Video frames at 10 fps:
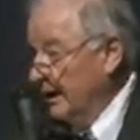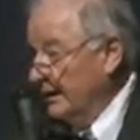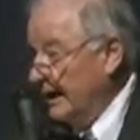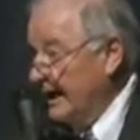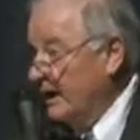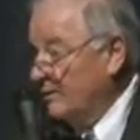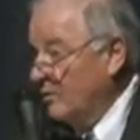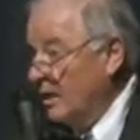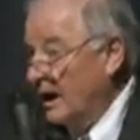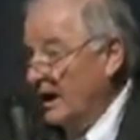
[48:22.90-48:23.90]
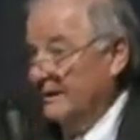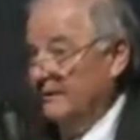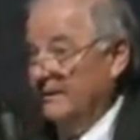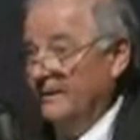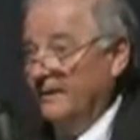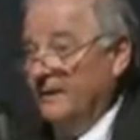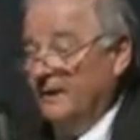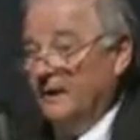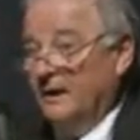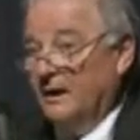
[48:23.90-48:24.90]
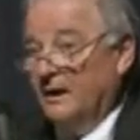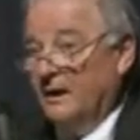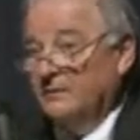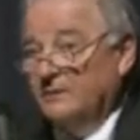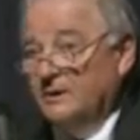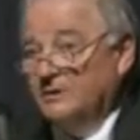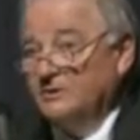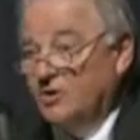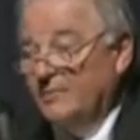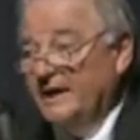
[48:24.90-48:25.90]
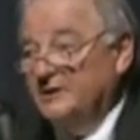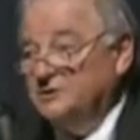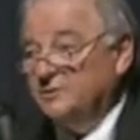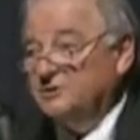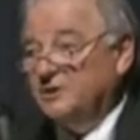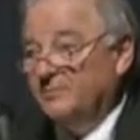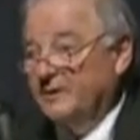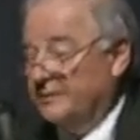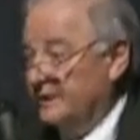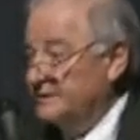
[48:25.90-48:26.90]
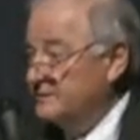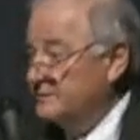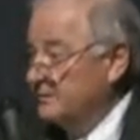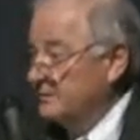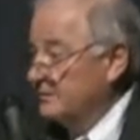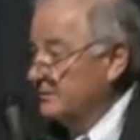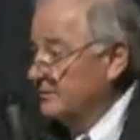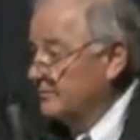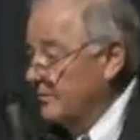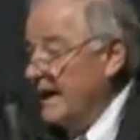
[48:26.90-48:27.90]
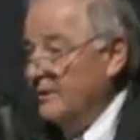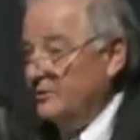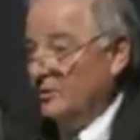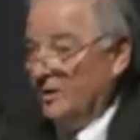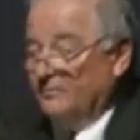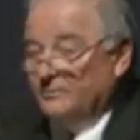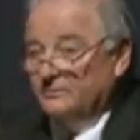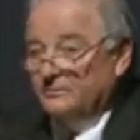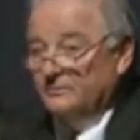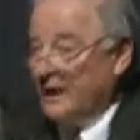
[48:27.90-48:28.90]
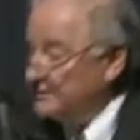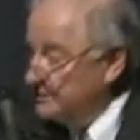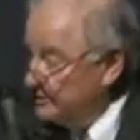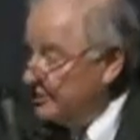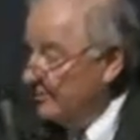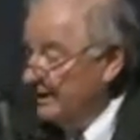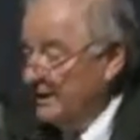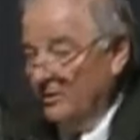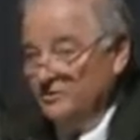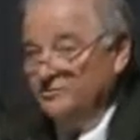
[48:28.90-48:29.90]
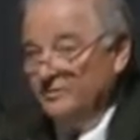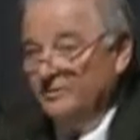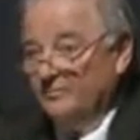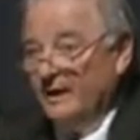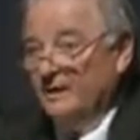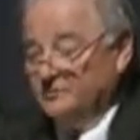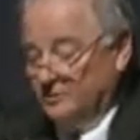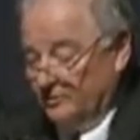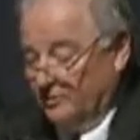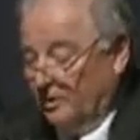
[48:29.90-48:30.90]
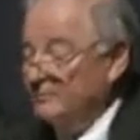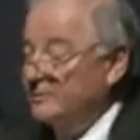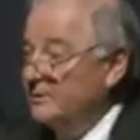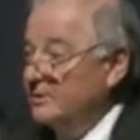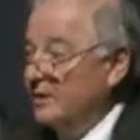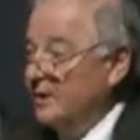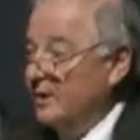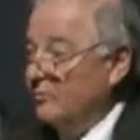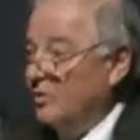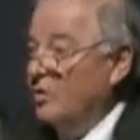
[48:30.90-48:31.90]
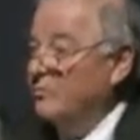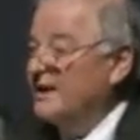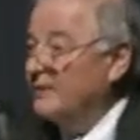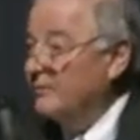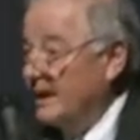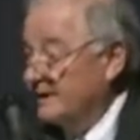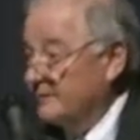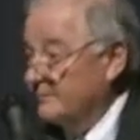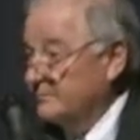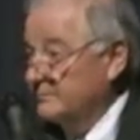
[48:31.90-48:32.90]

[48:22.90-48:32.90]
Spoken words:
And how and why so many Jewish communities throughout Europe, not just Germany and Austria, but throughout Europe, were obliterated.